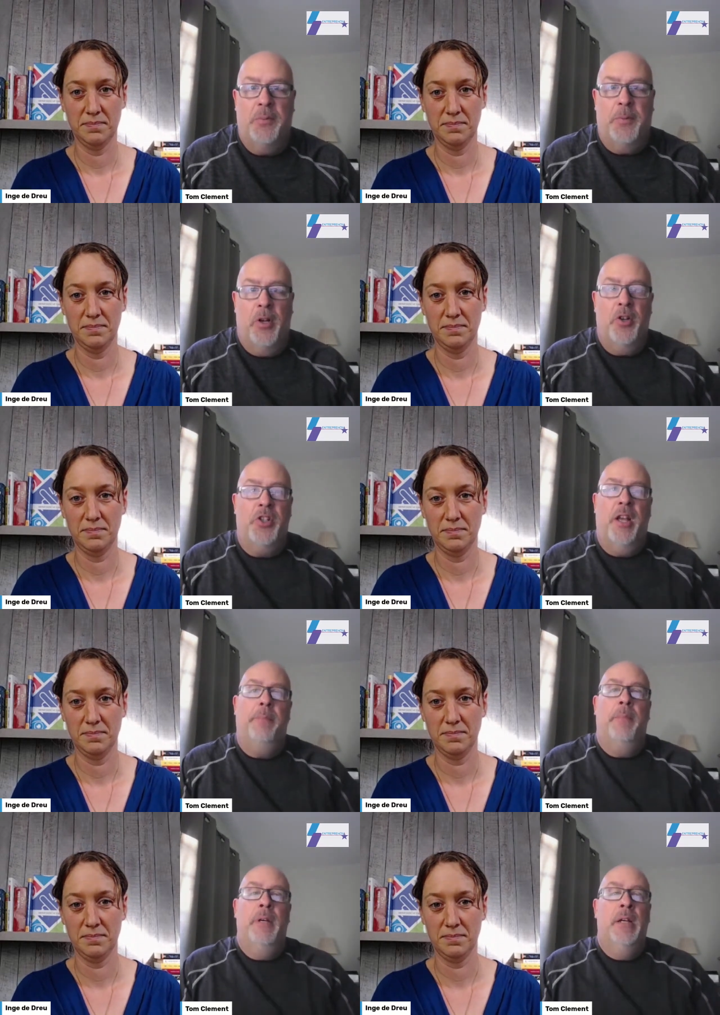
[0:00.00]

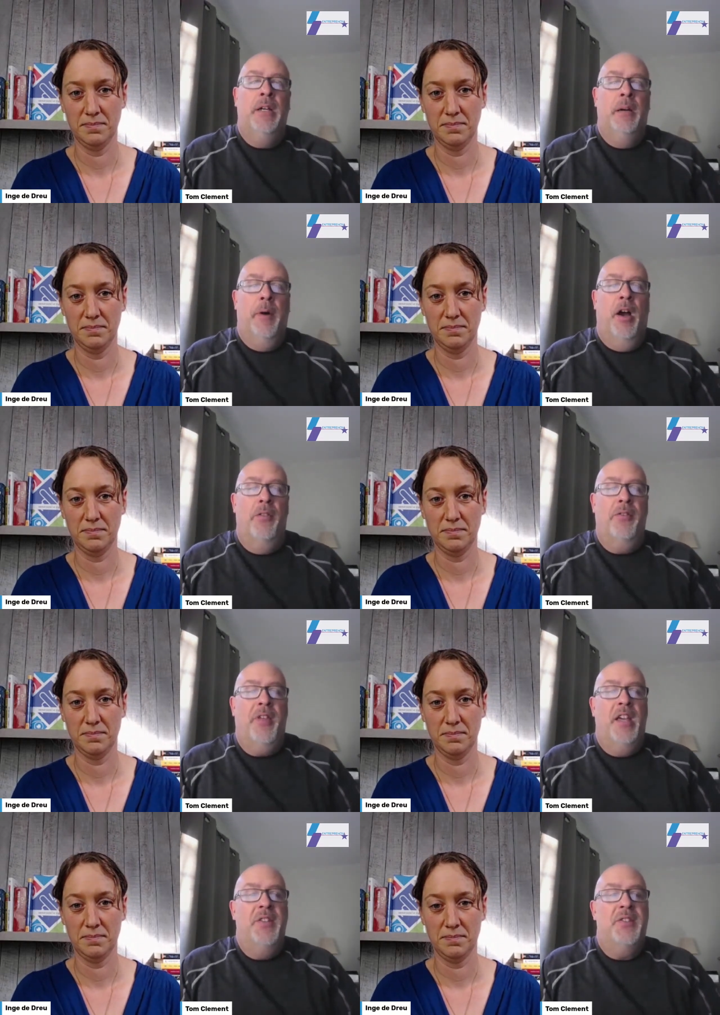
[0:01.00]
Speaker 1: entrepreneurship, among
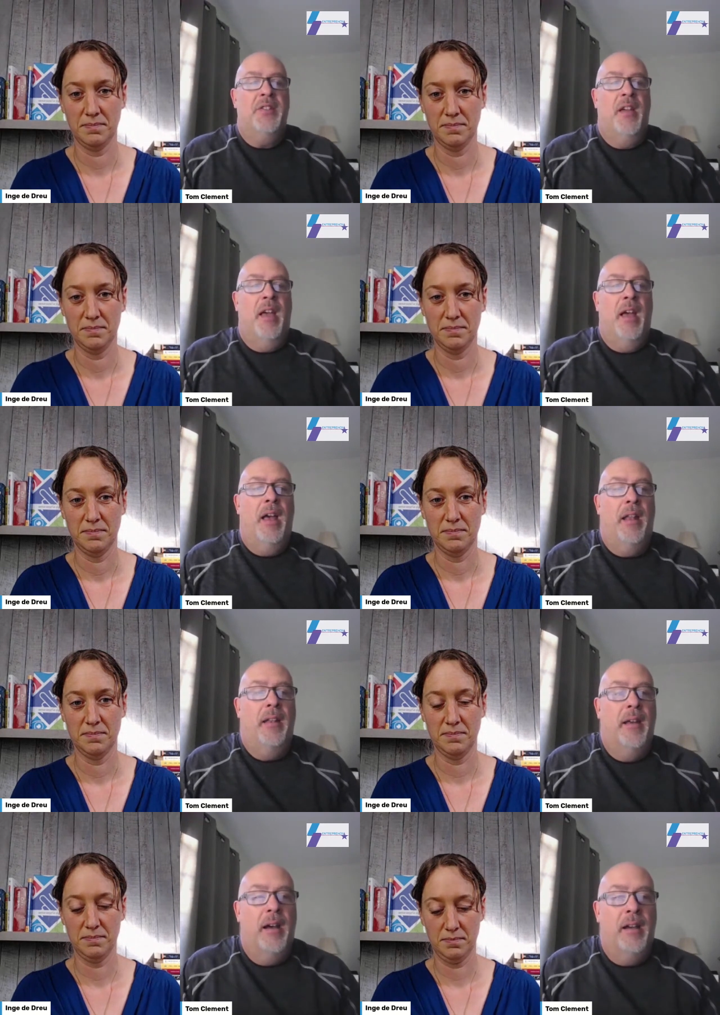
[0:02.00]
other things,
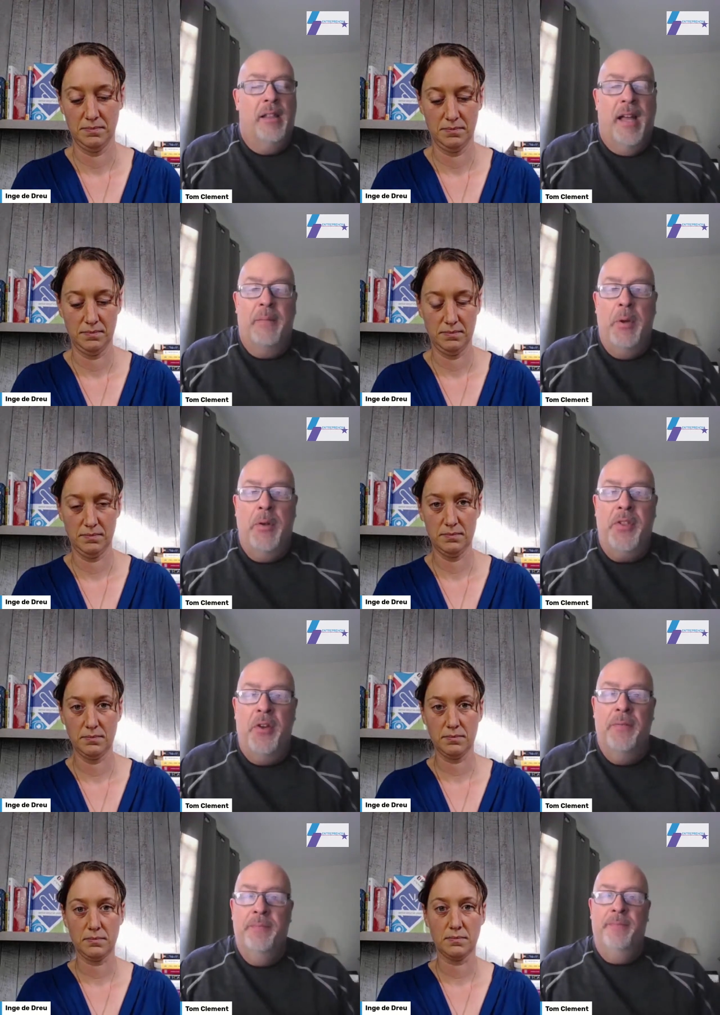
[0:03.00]
and uh, glad to be
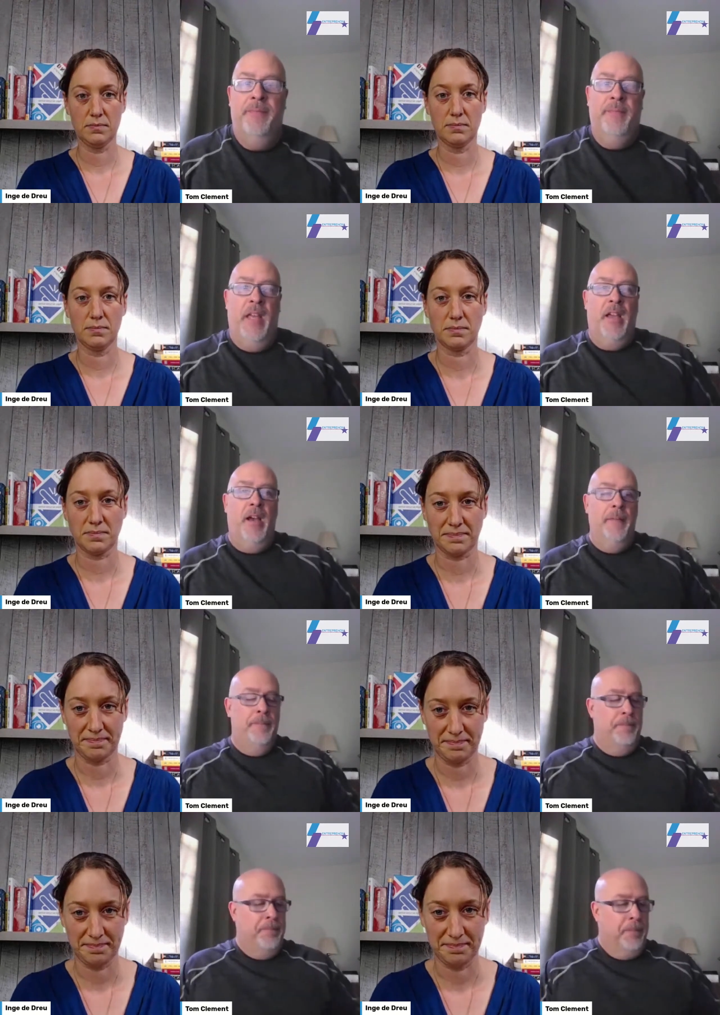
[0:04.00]
with you.
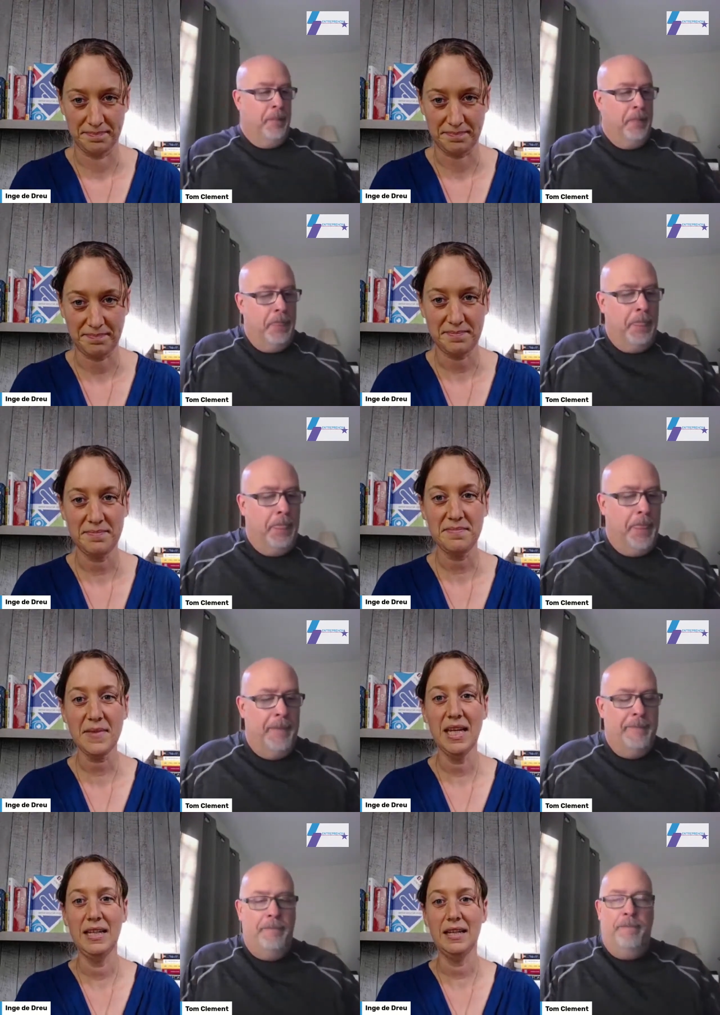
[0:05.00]
Inga?
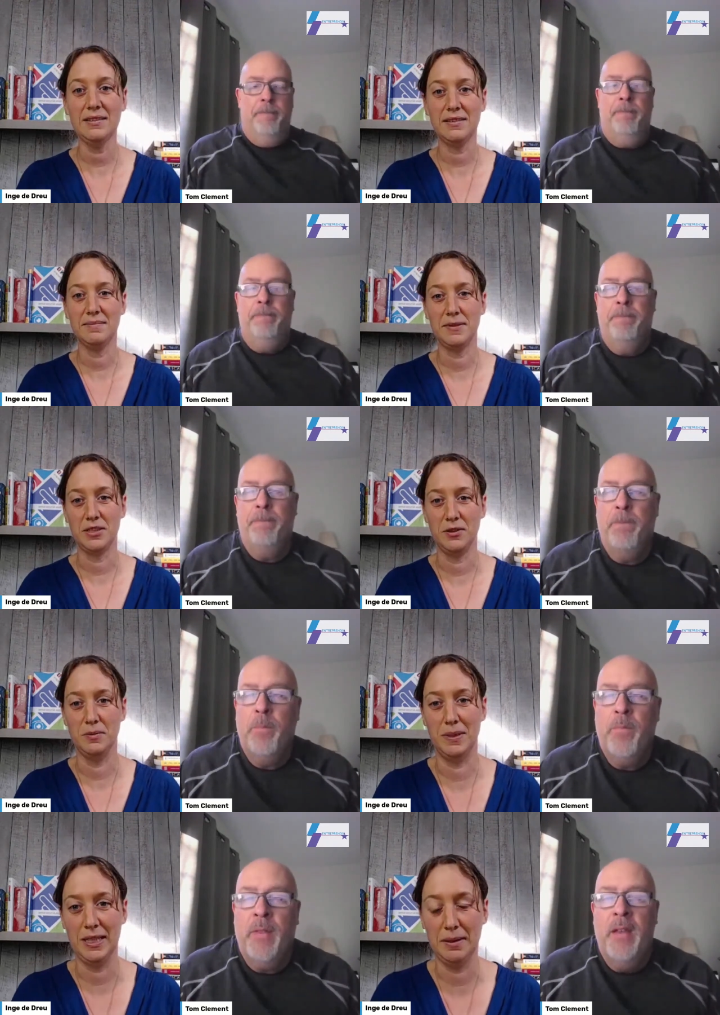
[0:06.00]
Speaker 2: Yes,
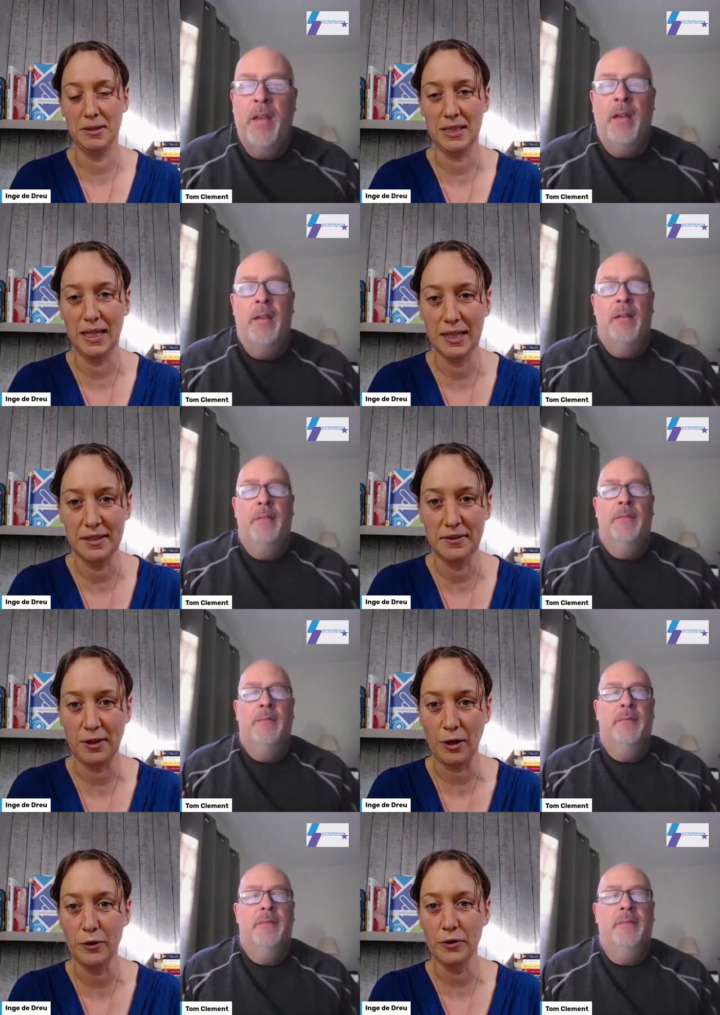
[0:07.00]
so my name is Inga de
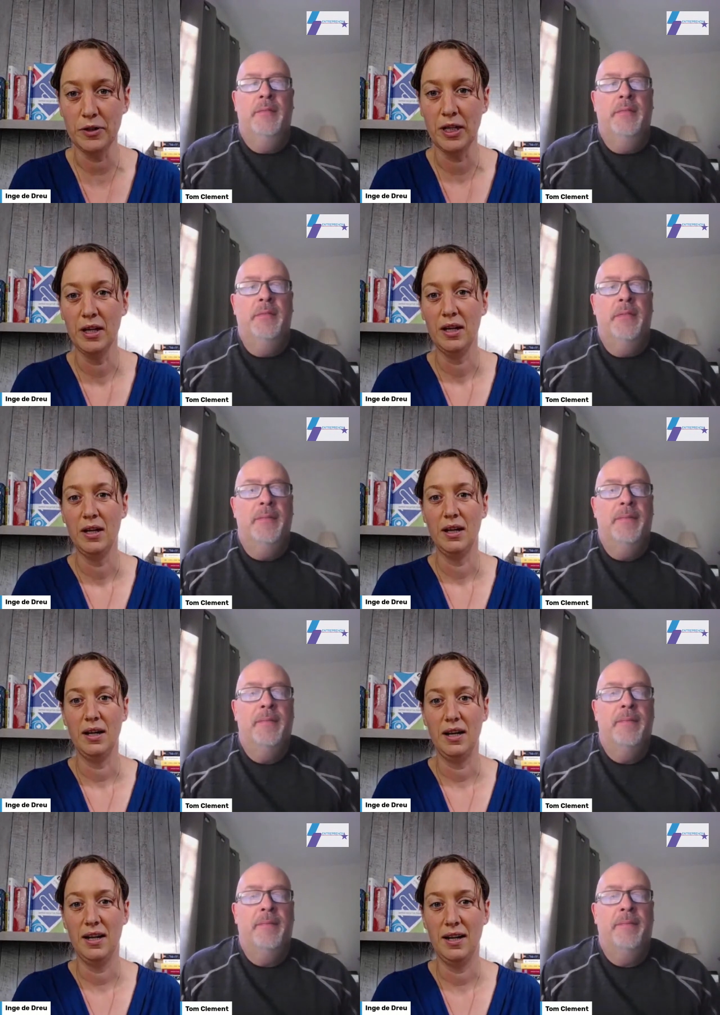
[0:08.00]
Dreug.
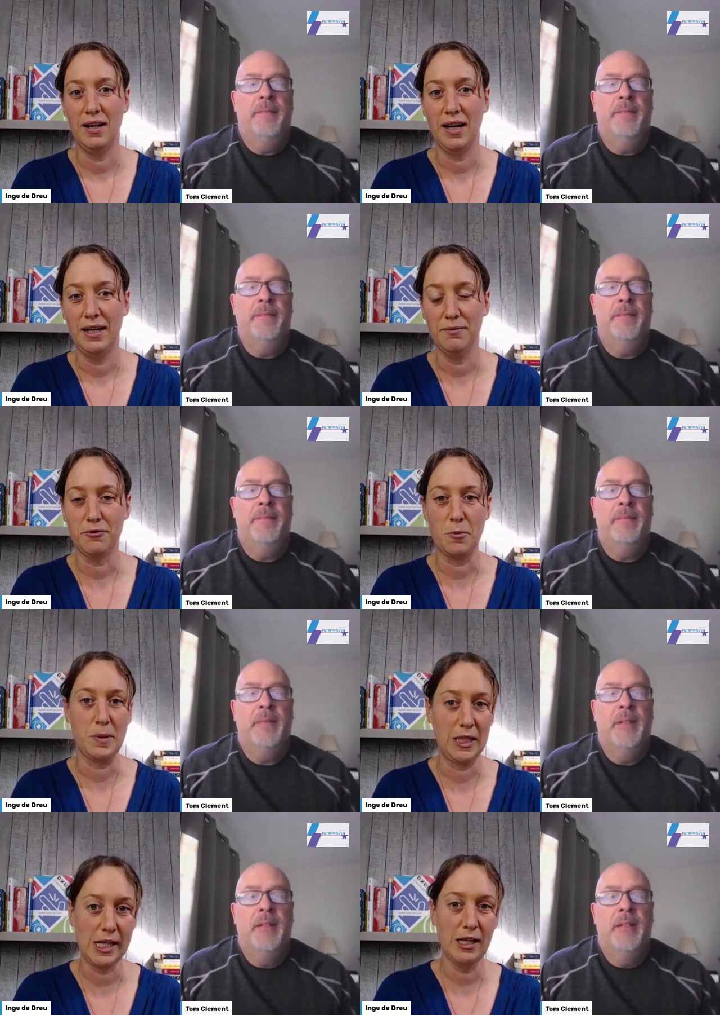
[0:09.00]
Uh, I am
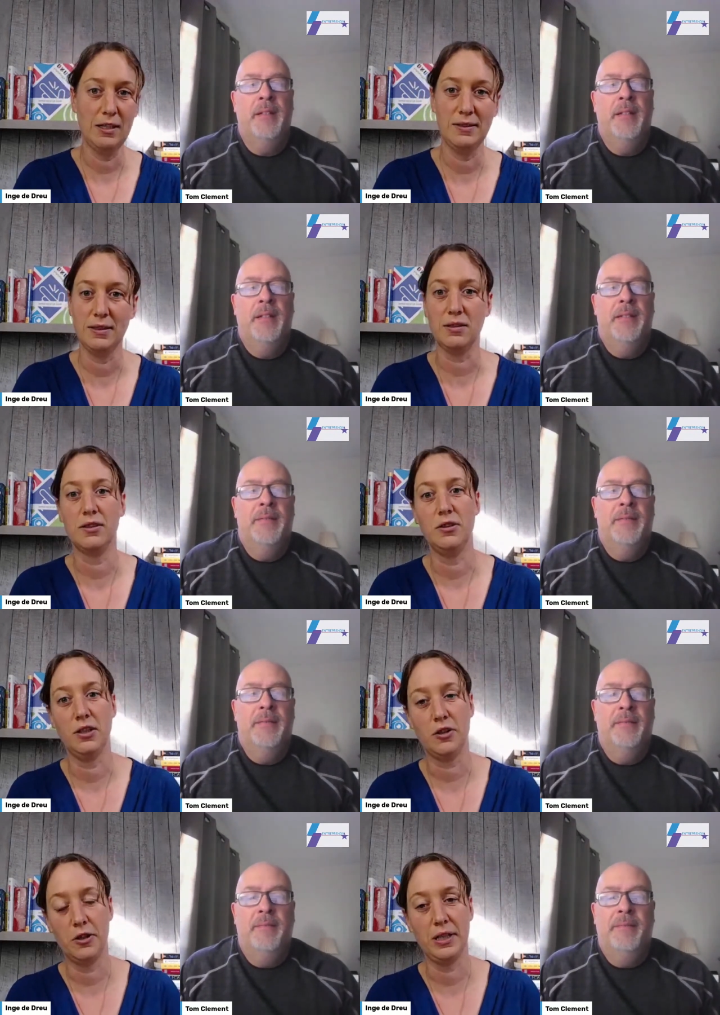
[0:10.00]
from the Netherlands and
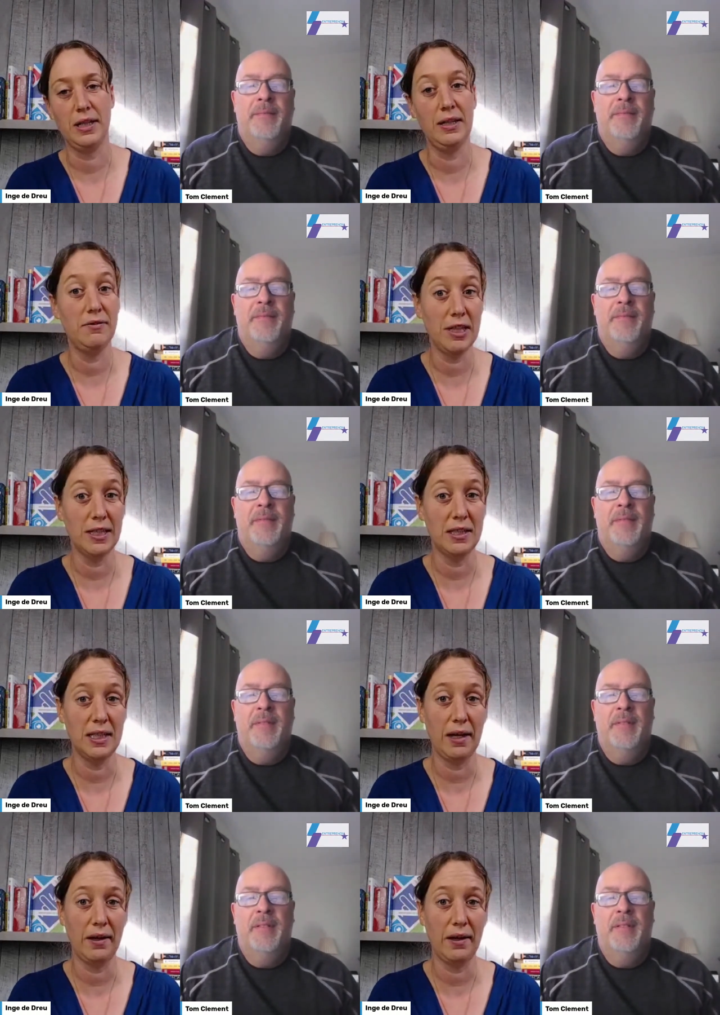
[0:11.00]
currently living in the